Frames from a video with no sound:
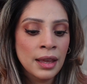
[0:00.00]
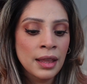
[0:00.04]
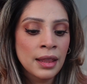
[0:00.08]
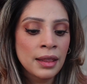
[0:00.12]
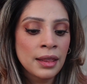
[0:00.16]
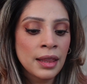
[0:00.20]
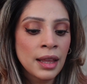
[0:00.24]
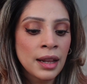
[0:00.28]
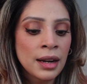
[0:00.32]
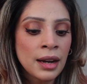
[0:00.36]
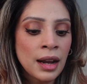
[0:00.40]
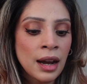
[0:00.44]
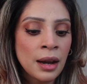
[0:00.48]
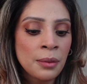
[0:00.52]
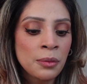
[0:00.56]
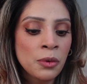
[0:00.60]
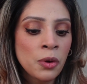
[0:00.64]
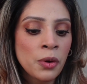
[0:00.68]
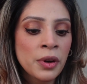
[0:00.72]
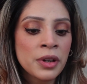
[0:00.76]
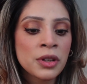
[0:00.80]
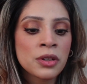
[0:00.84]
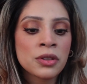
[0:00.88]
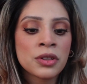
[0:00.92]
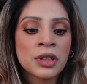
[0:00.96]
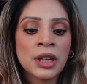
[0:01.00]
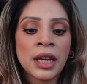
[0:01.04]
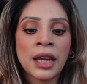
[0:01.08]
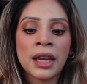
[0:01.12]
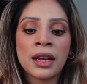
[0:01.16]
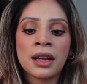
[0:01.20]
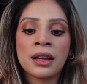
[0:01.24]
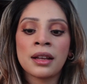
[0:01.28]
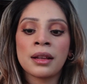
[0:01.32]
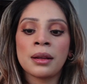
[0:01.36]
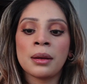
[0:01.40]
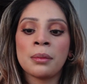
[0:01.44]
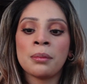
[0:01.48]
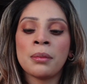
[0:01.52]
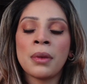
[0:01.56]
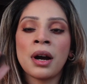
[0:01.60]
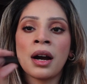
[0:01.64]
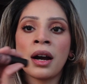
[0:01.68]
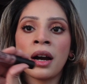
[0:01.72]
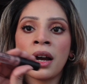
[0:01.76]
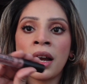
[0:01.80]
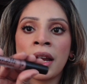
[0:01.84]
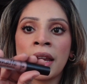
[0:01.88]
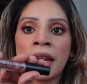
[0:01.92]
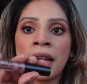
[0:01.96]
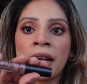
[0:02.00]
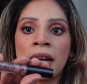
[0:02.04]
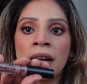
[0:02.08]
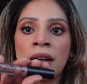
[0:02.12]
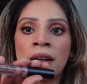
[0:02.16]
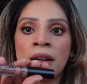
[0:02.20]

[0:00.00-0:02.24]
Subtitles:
Then I'm going to take my